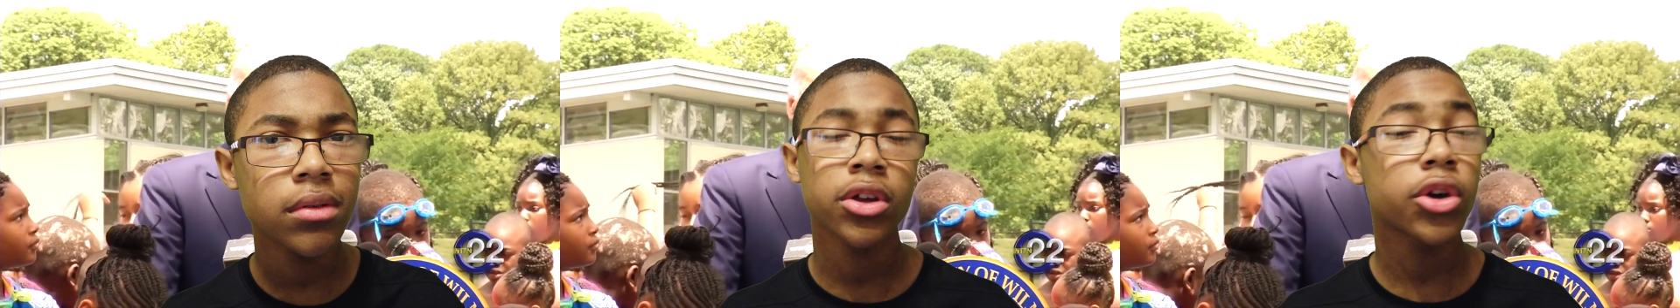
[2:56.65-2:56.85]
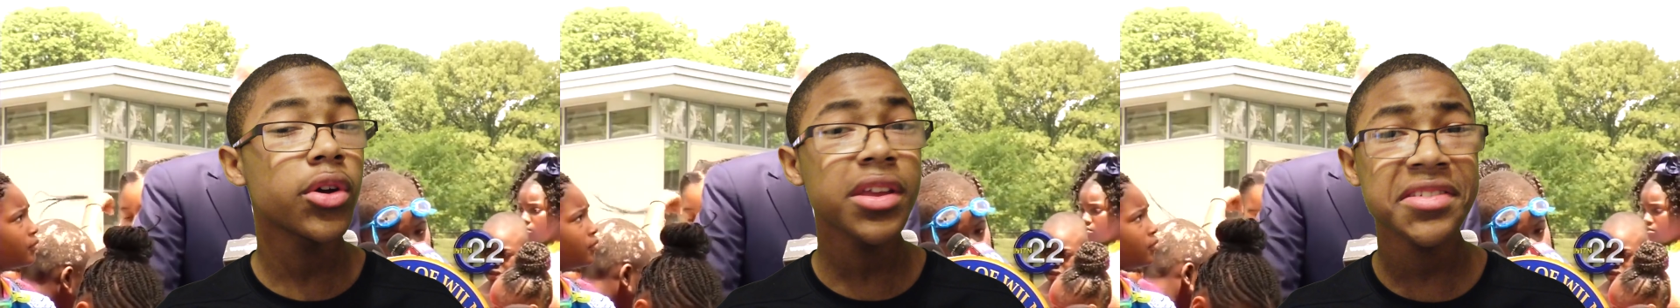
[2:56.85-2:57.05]

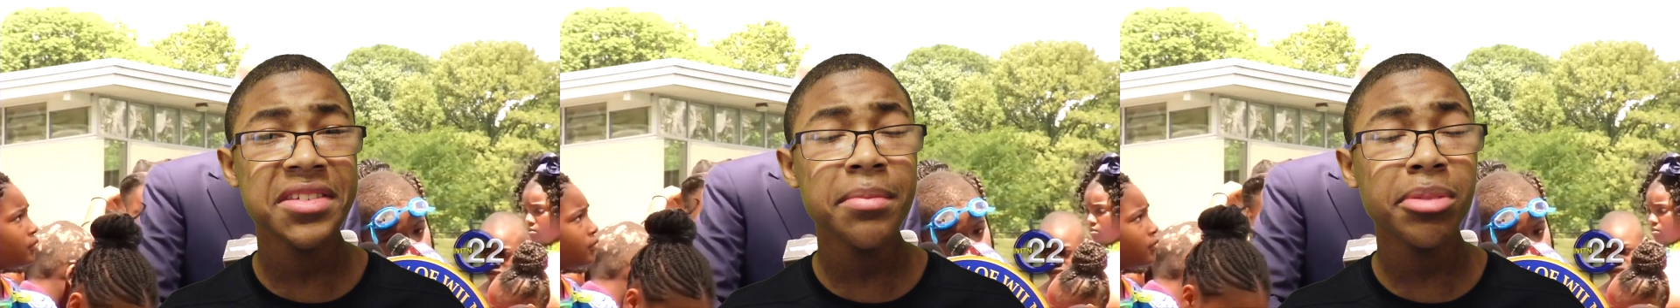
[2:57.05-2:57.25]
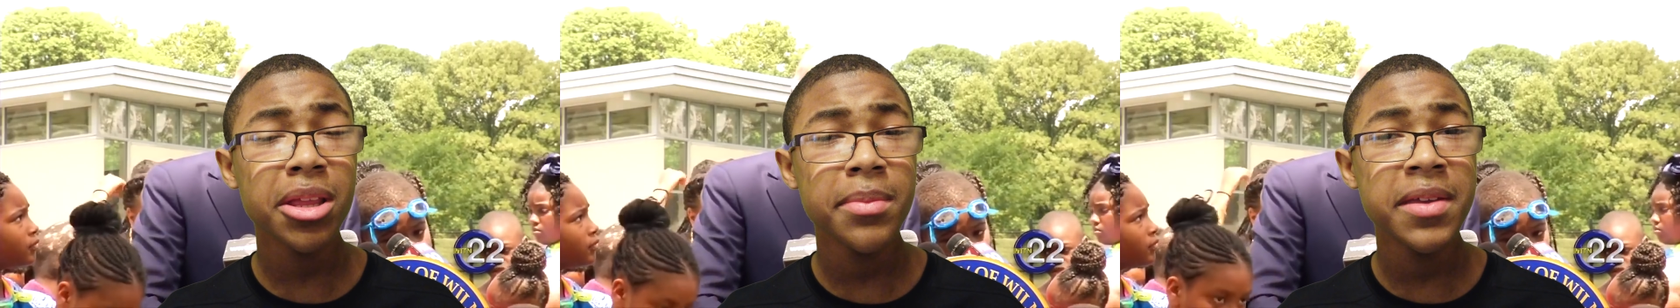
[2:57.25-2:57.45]
Could it
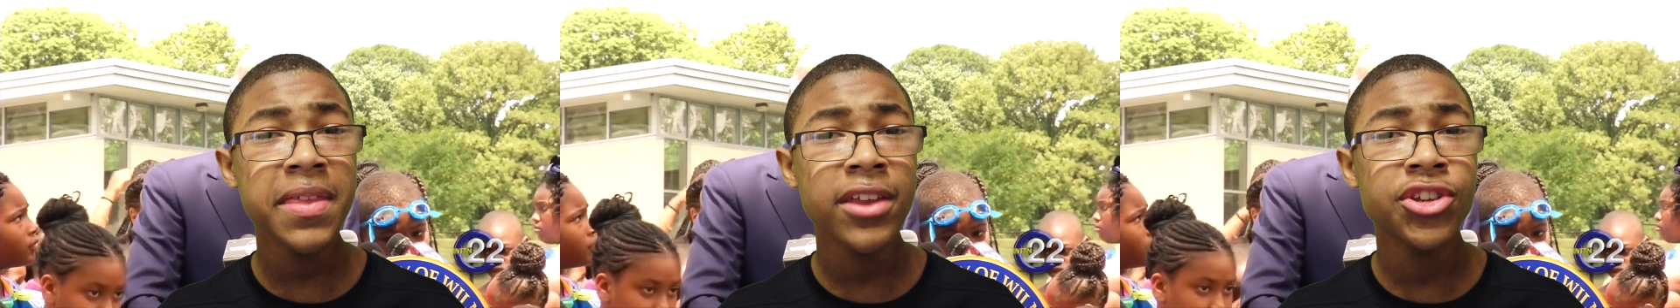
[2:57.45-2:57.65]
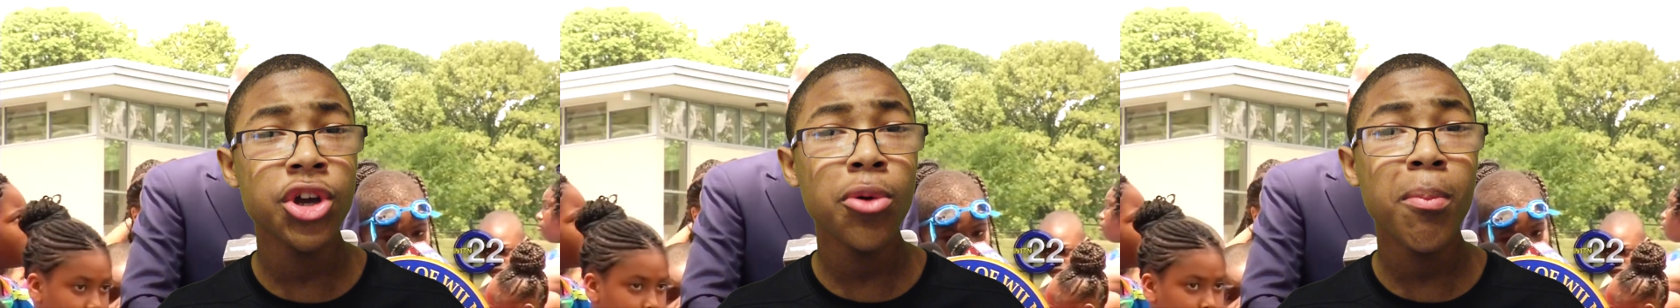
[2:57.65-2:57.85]
simply be
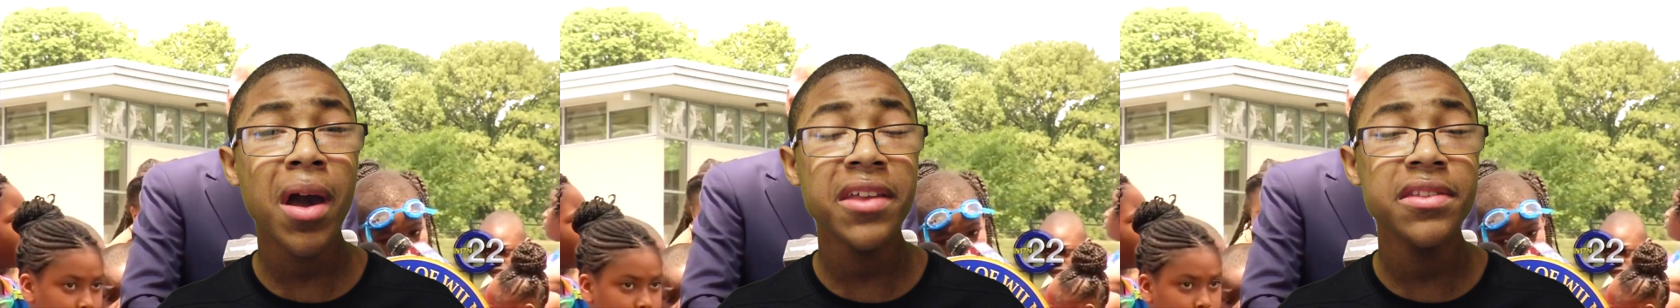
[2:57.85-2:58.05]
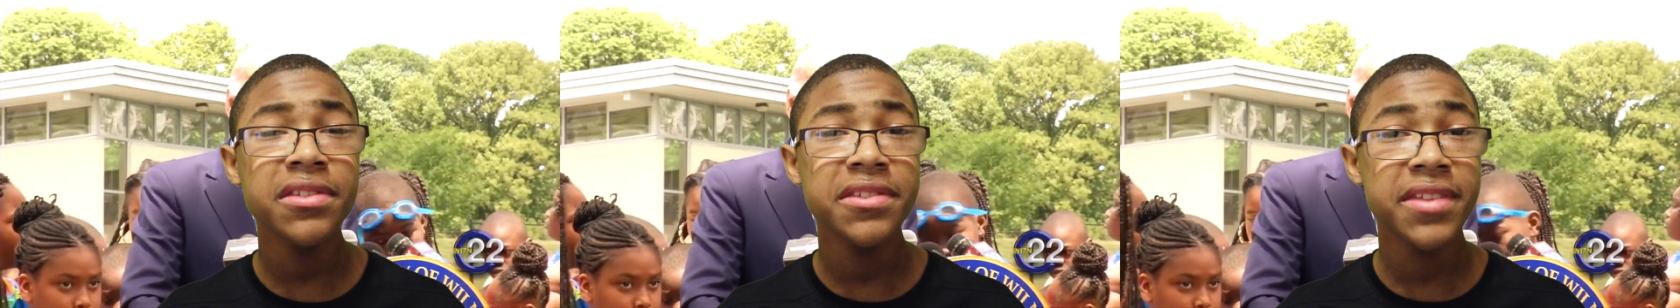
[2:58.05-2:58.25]
that Joe
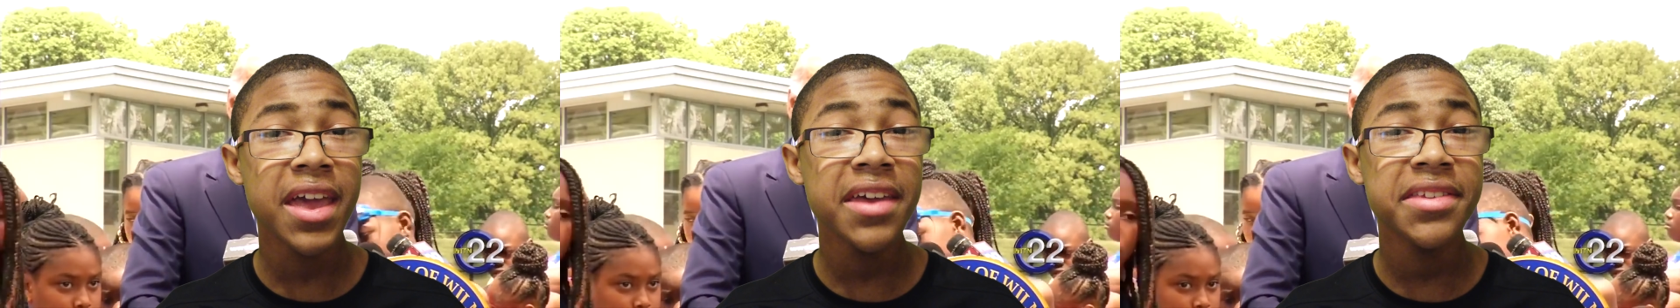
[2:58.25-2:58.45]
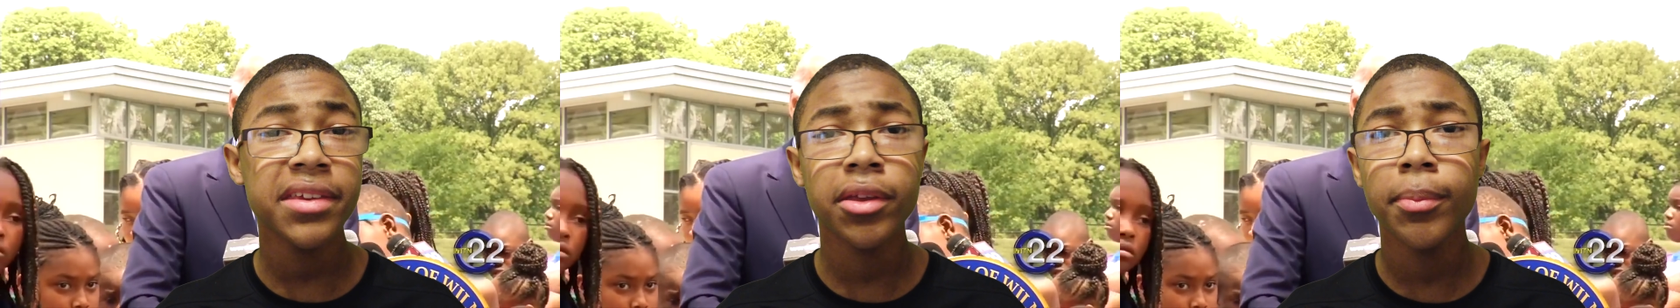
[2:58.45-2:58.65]
Biden's
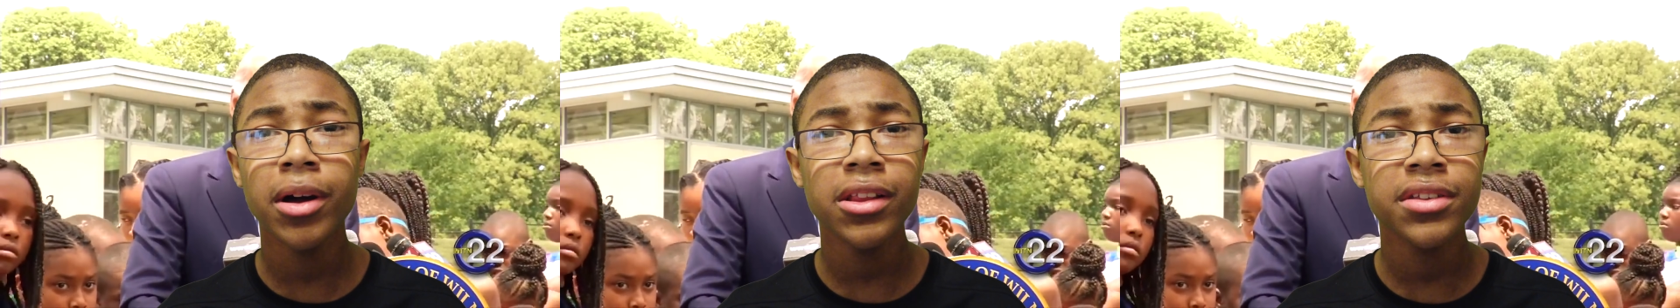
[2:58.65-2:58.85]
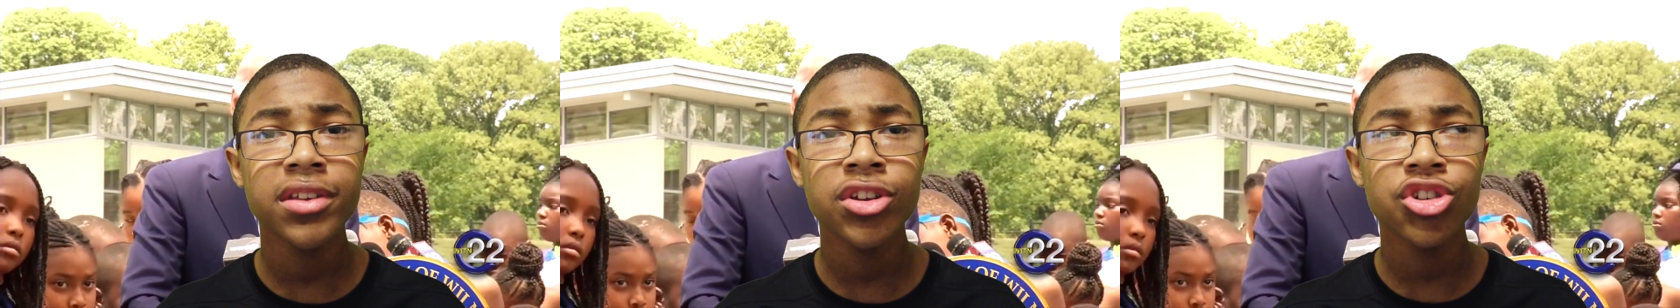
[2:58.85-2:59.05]
days as a
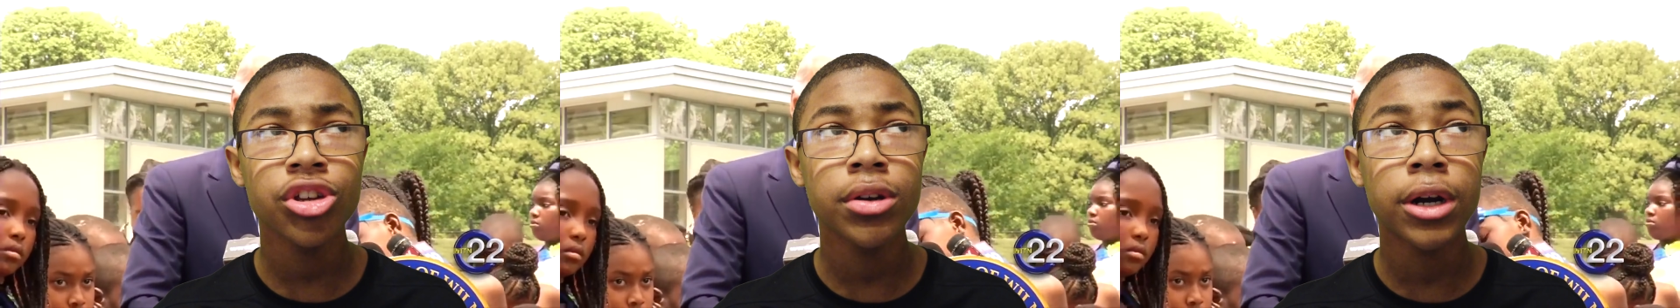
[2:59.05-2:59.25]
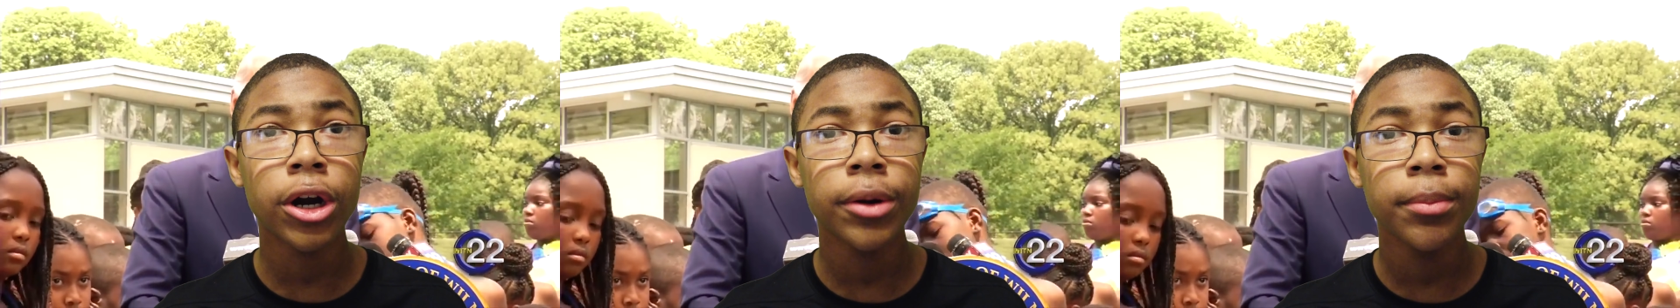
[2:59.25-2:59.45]
politician
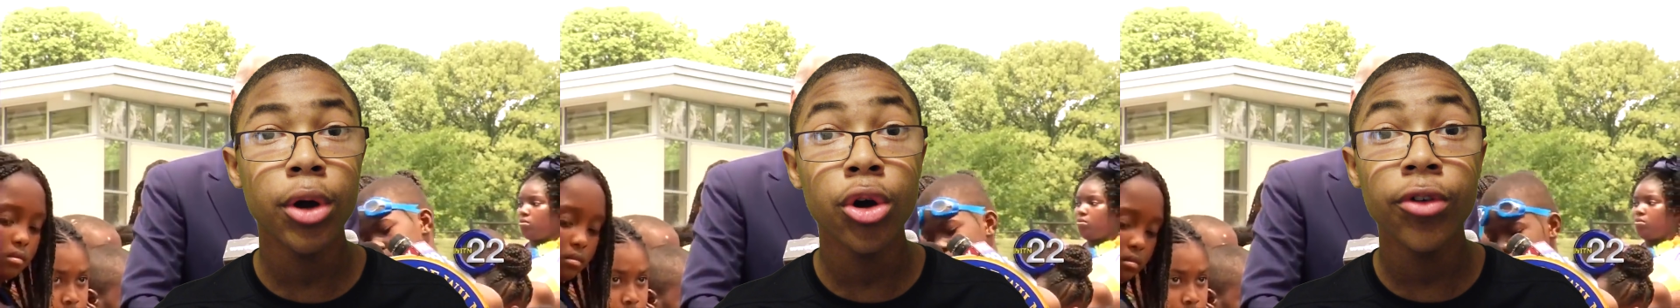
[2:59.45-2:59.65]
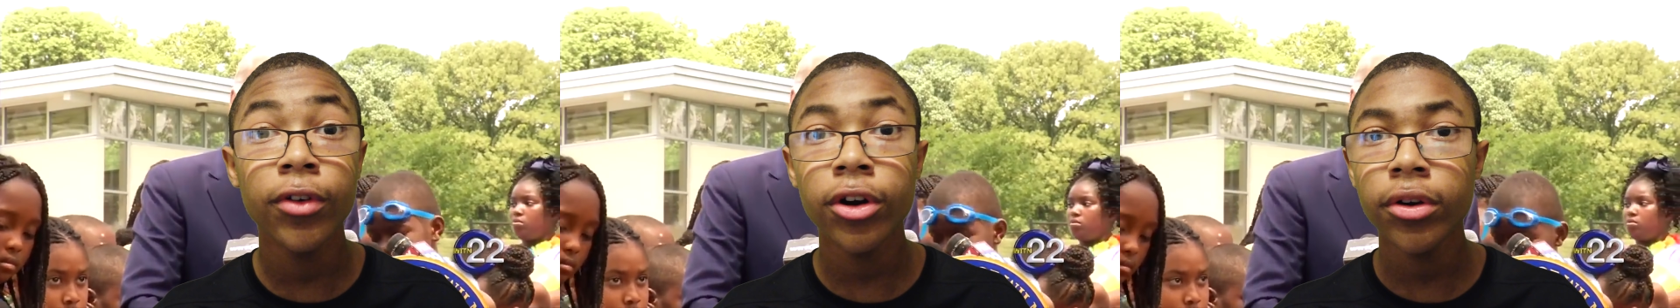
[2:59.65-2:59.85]
are
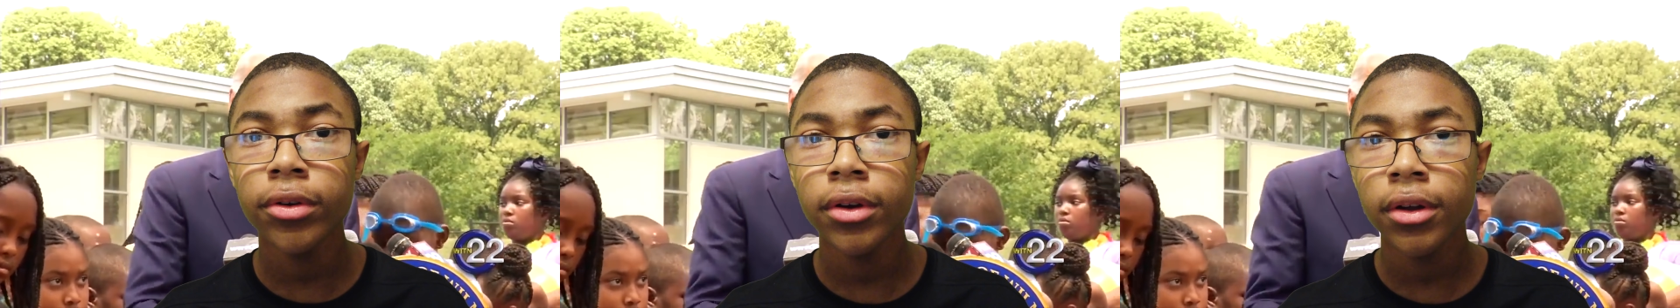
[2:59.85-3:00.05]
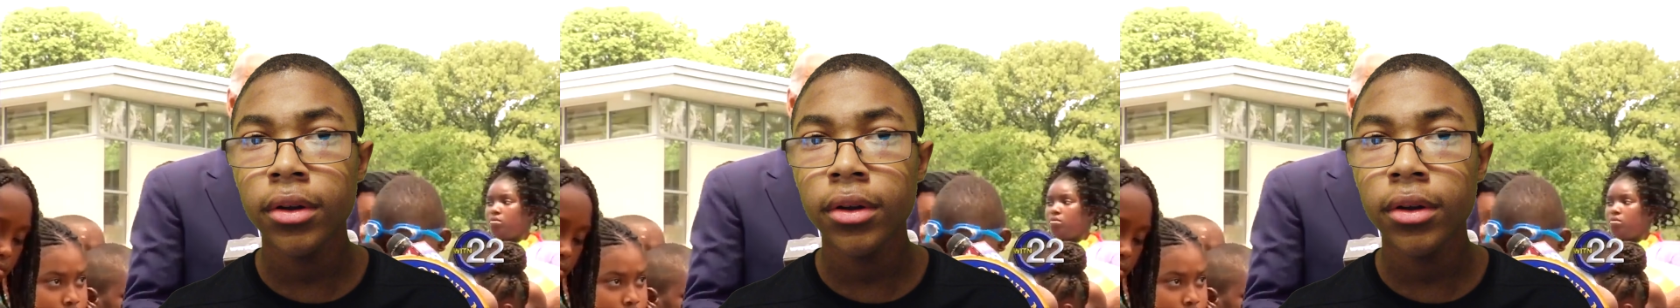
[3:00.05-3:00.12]
over?